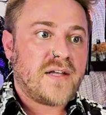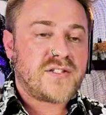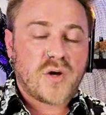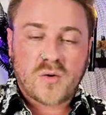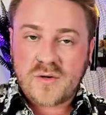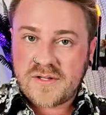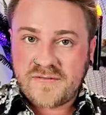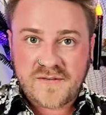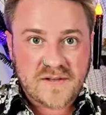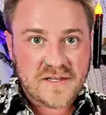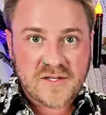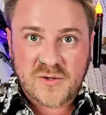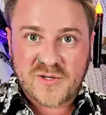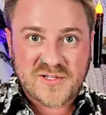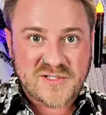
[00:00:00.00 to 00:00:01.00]
I totally feel
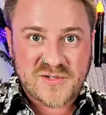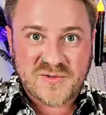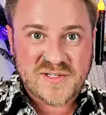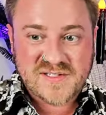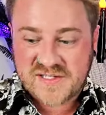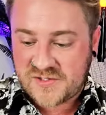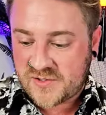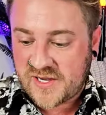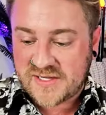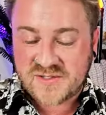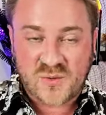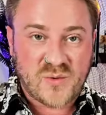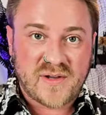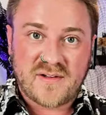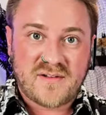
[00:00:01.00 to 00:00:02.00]
like you can do this and you
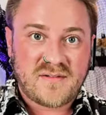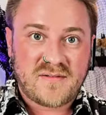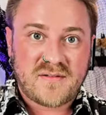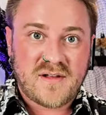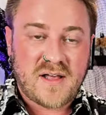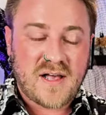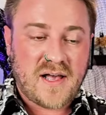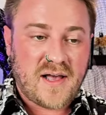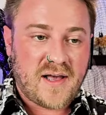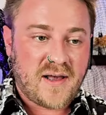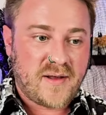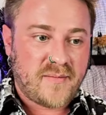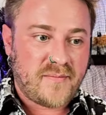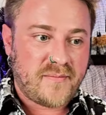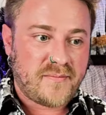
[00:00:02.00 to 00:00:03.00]
guys will.
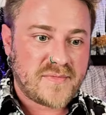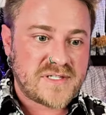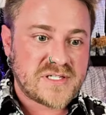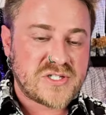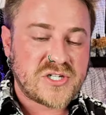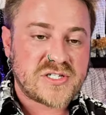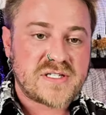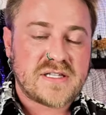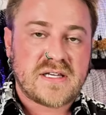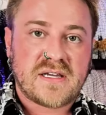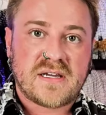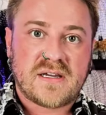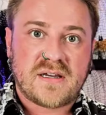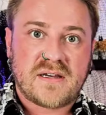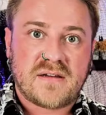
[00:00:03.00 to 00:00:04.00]
This is just
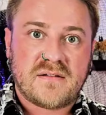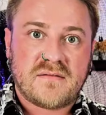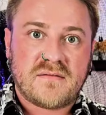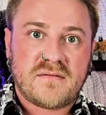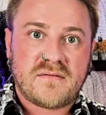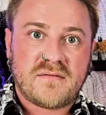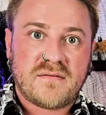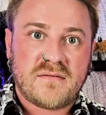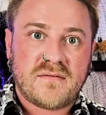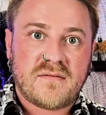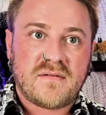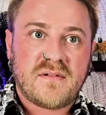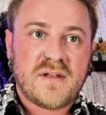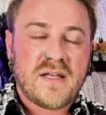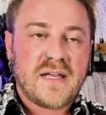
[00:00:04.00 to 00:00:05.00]
the,
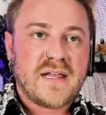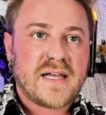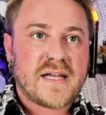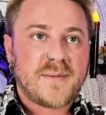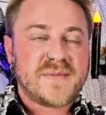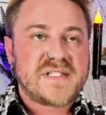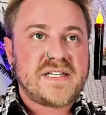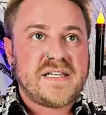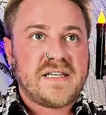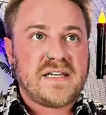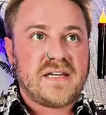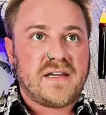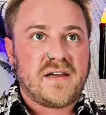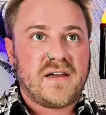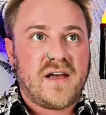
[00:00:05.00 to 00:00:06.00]
like I'm
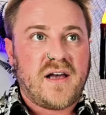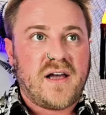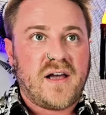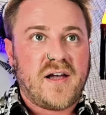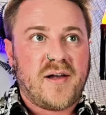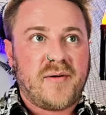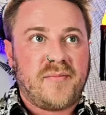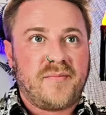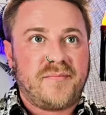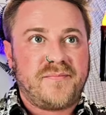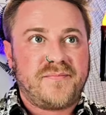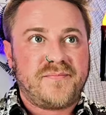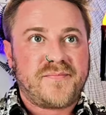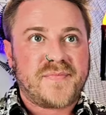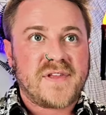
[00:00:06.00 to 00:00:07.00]
seeing
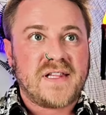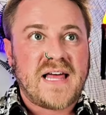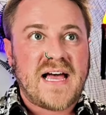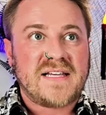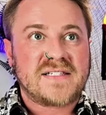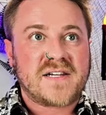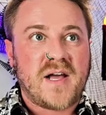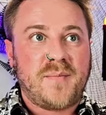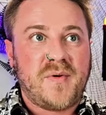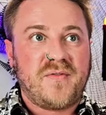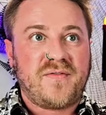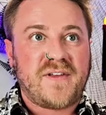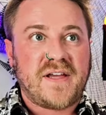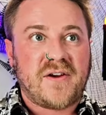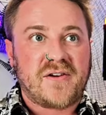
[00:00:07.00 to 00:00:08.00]
the last couple
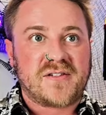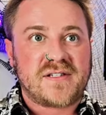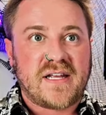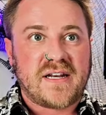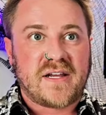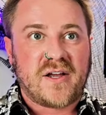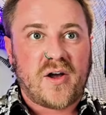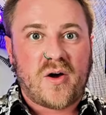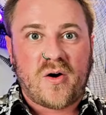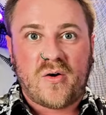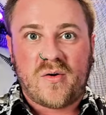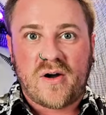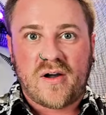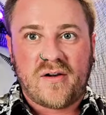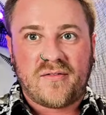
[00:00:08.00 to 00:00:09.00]
fingers letting
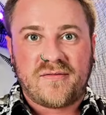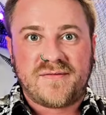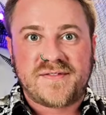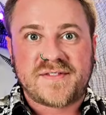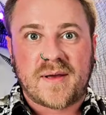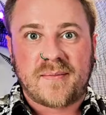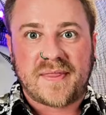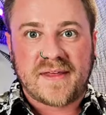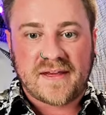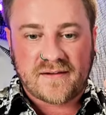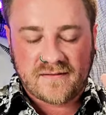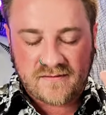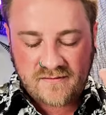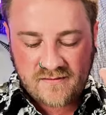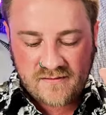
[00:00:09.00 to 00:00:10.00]
go of
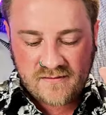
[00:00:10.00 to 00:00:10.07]
something.